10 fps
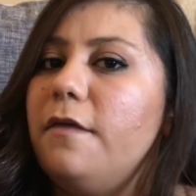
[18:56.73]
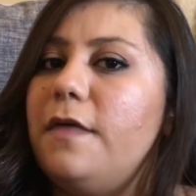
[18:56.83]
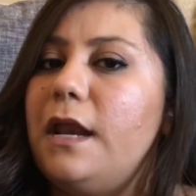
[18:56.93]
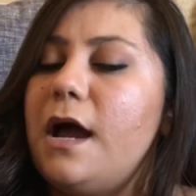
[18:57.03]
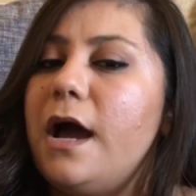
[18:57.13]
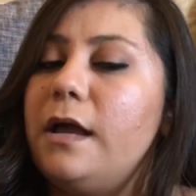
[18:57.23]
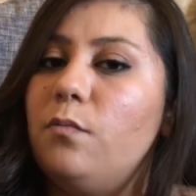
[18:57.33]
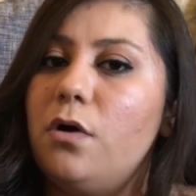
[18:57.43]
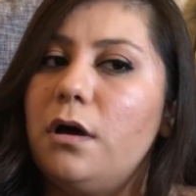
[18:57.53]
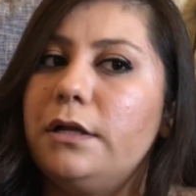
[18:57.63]
that I
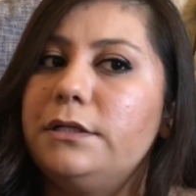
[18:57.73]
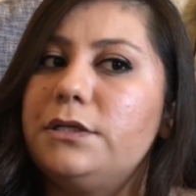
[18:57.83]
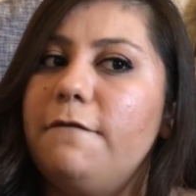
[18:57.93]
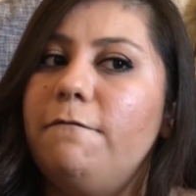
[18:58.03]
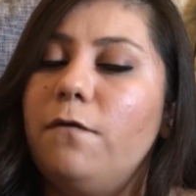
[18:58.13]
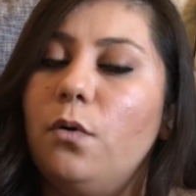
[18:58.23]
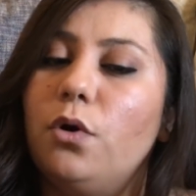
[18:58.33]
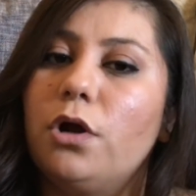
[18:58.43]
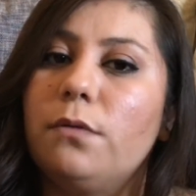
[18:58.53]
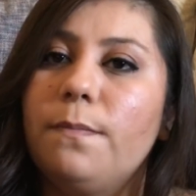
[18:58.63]
want
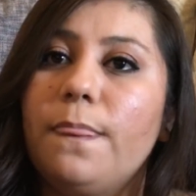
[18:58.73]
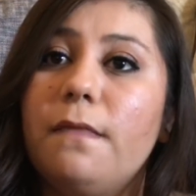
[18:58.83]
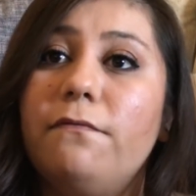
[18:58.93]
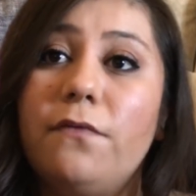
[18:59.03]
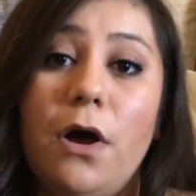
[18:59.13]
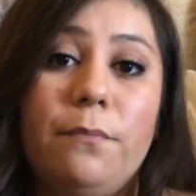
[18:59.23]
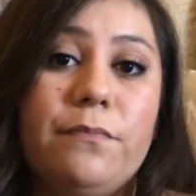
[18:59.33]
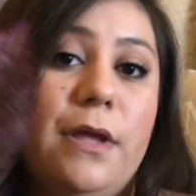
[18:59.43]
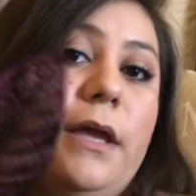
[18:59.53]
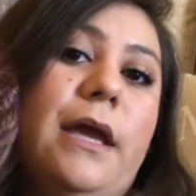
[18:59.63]
for fall.
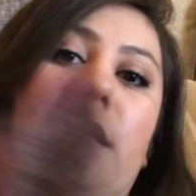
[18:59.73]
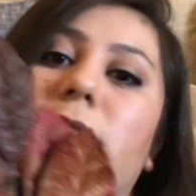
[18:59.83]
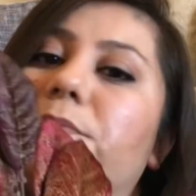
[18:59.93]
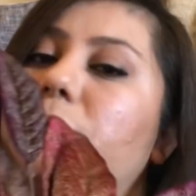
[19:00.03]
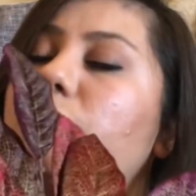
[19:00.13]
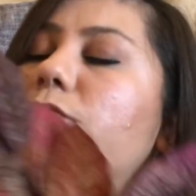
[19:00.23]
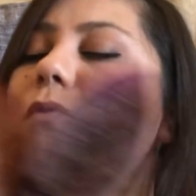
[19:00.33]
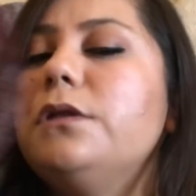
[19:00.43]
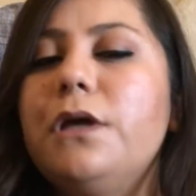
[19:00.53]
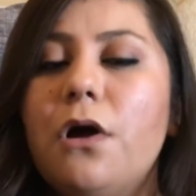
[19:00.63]
Again, it's been
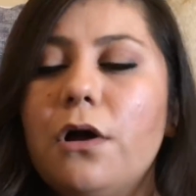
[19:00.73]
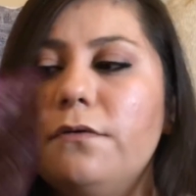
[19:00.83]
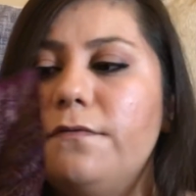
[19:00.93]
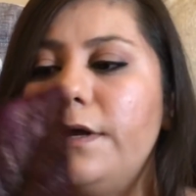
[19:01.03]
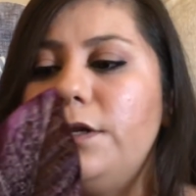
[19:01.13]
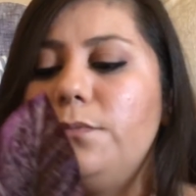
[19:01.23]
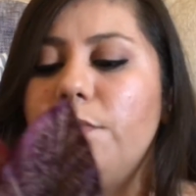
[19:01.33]
really hard finding